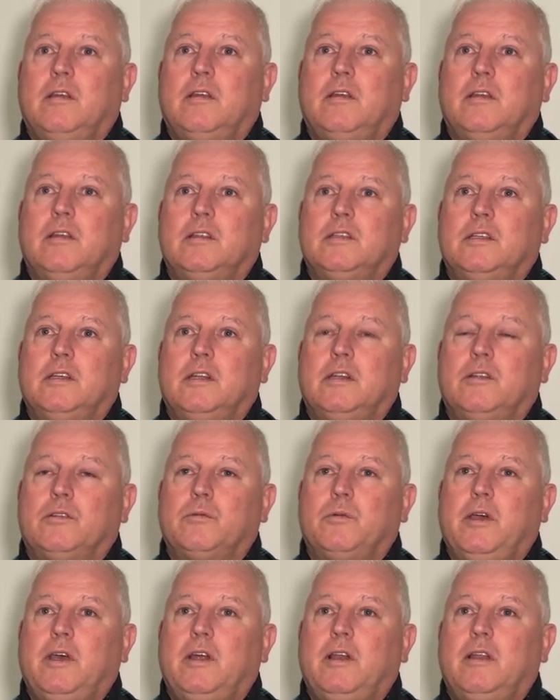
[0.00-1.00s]
is in as
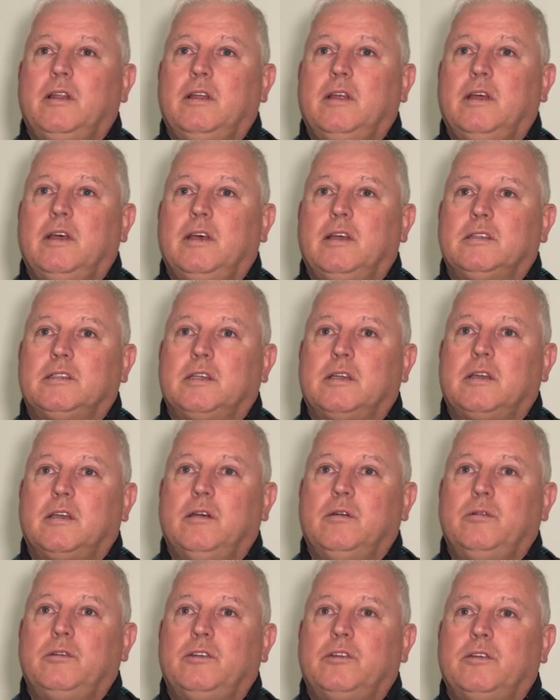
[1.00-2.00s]
well as a
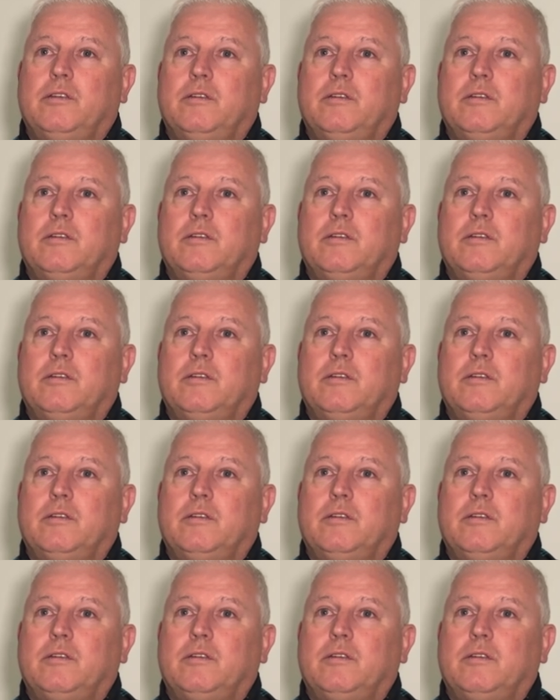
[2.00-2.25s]
coach.